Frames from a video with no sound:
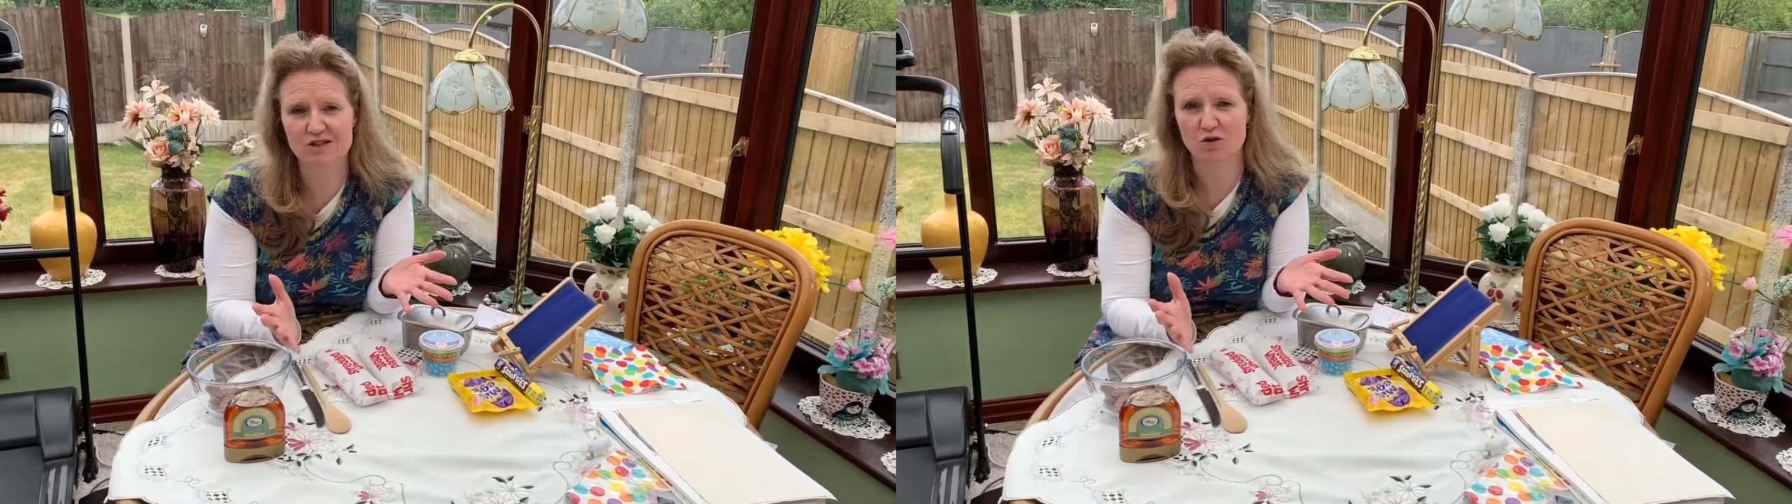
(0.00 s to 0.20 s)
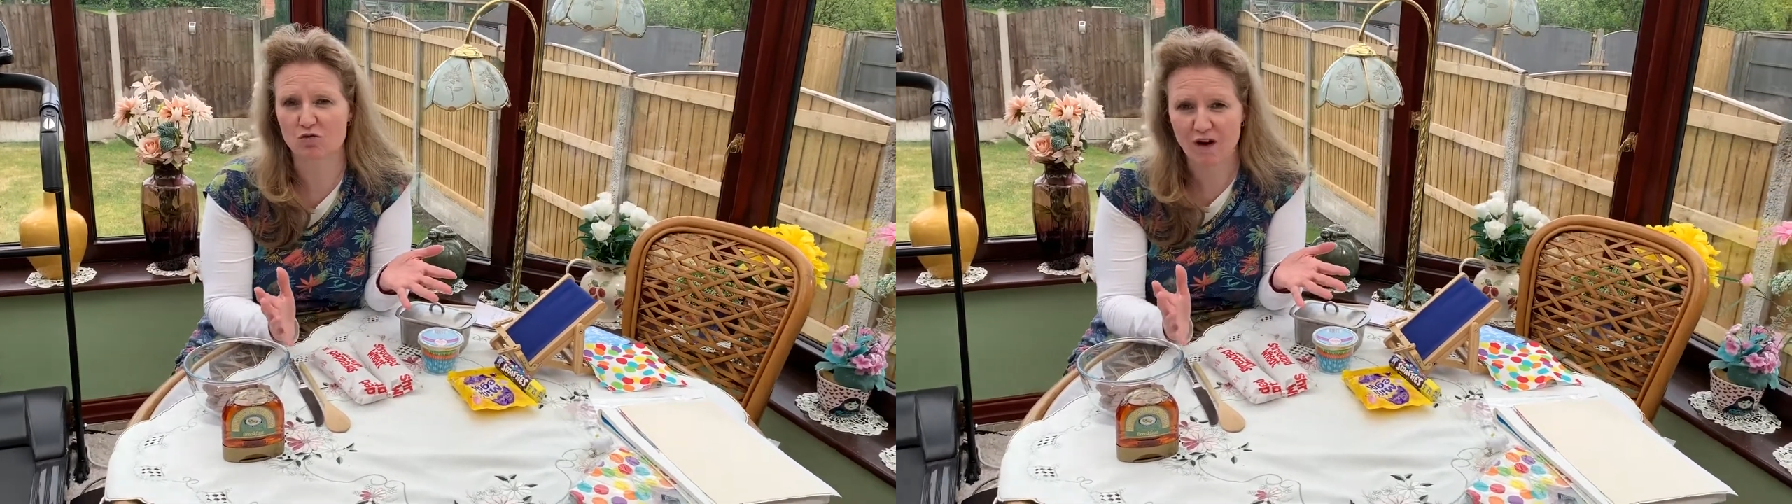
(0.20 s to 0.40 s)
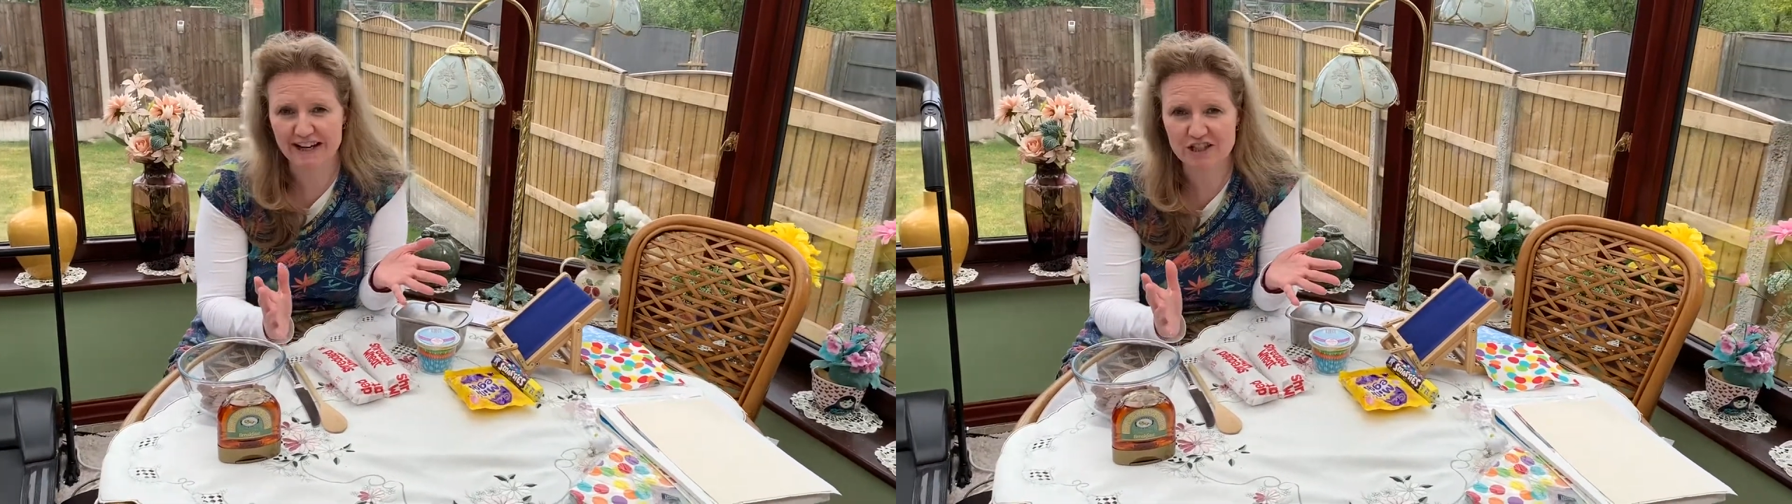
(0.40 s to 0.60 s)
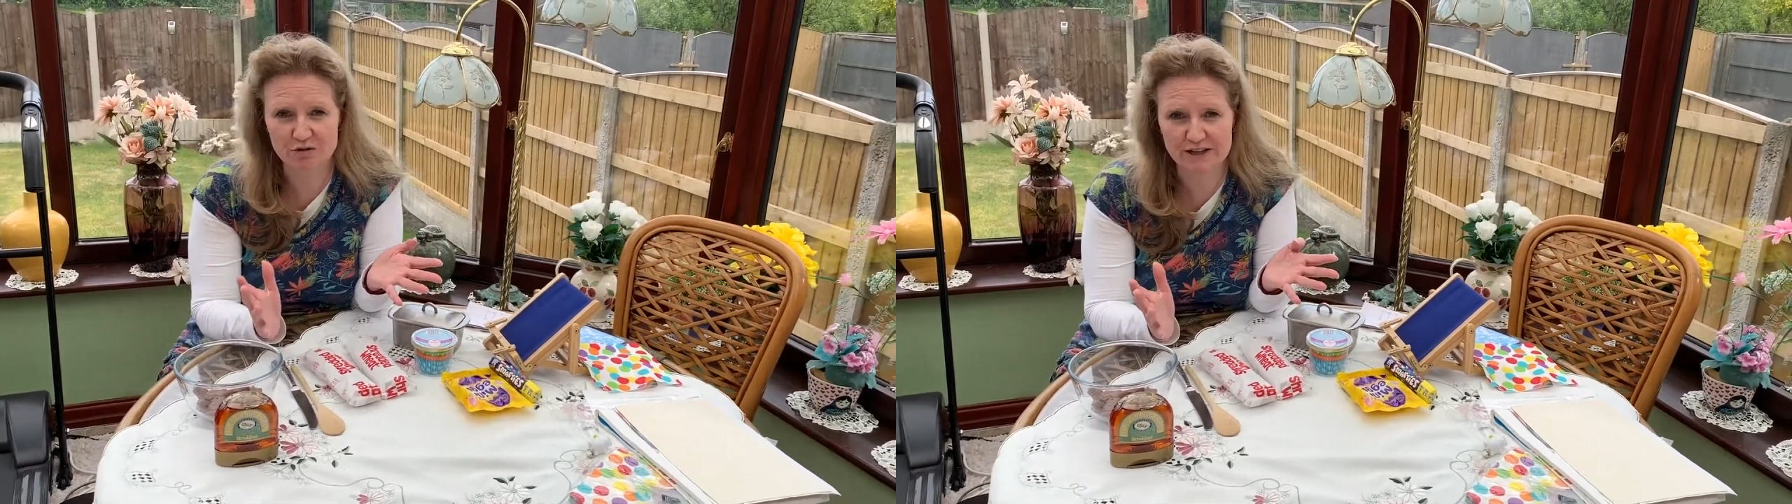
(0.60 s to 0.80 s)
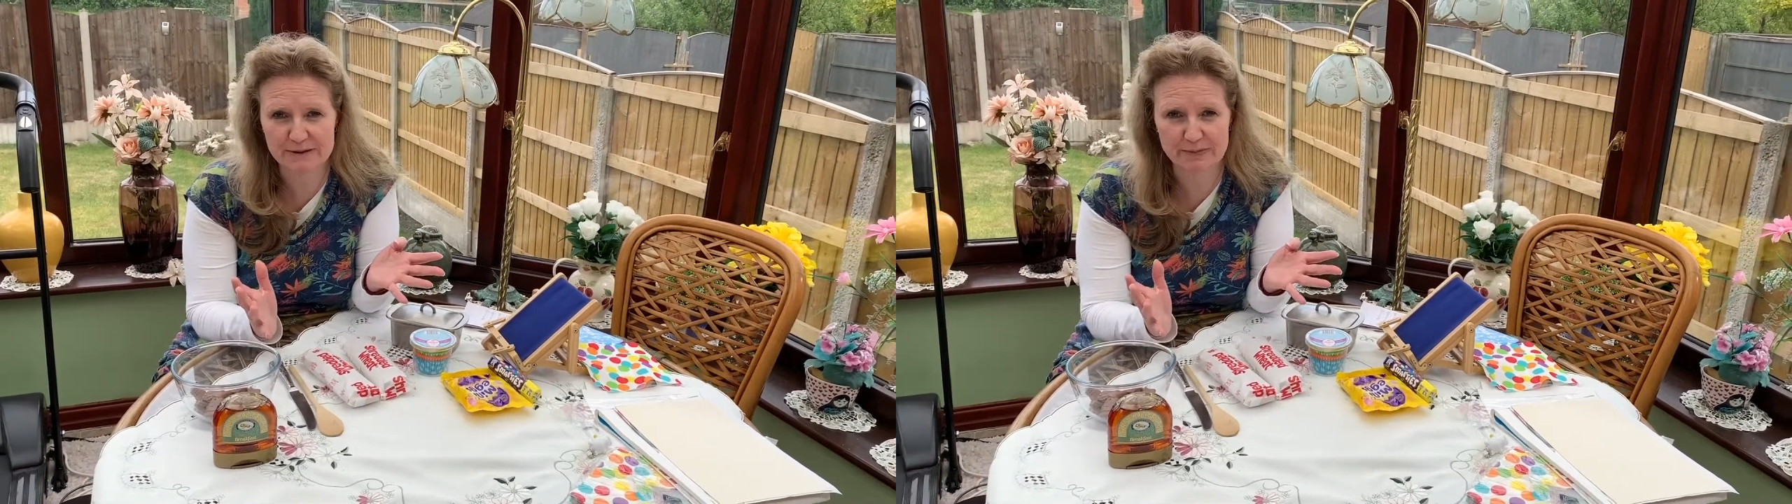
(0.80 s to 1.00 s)
or Rice
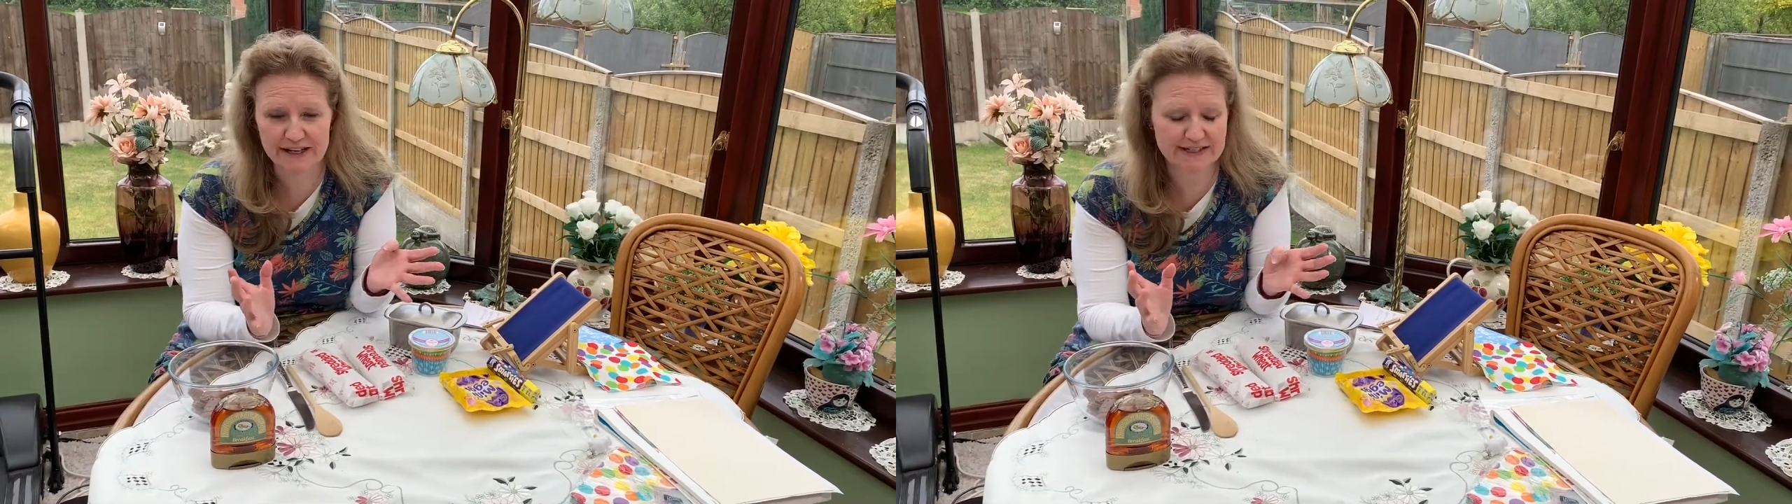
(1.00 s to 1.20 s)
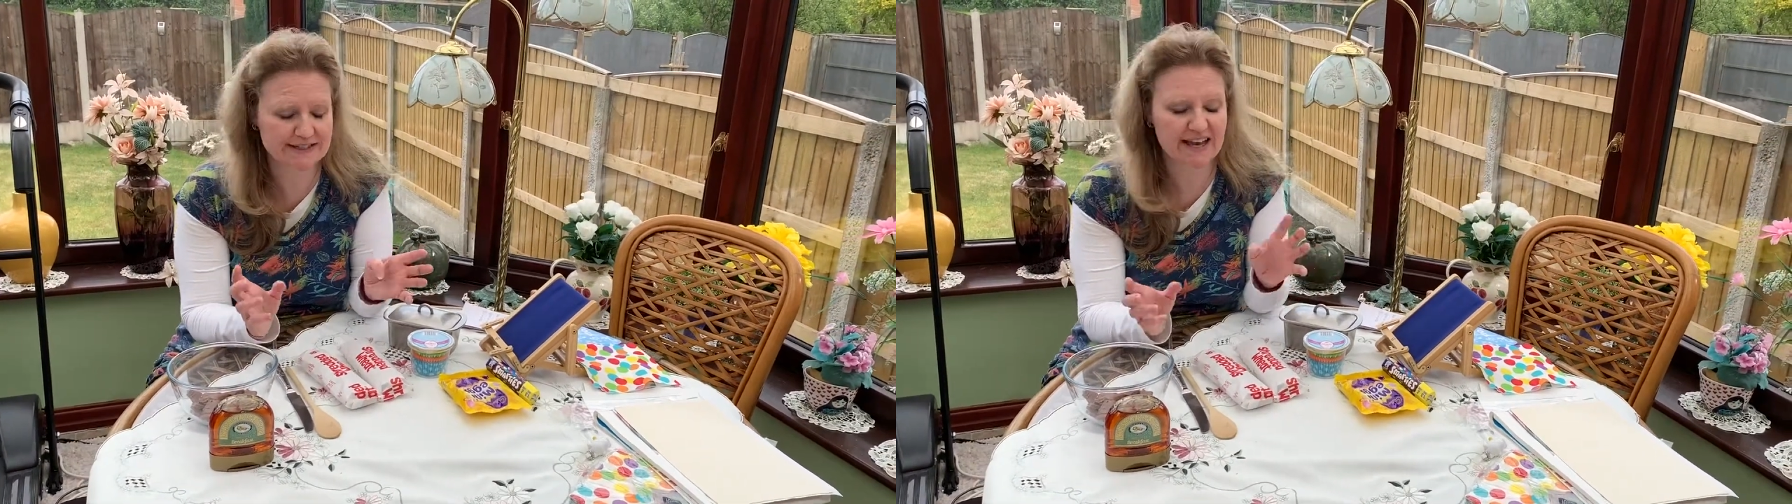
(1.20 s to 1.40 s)
Krispies,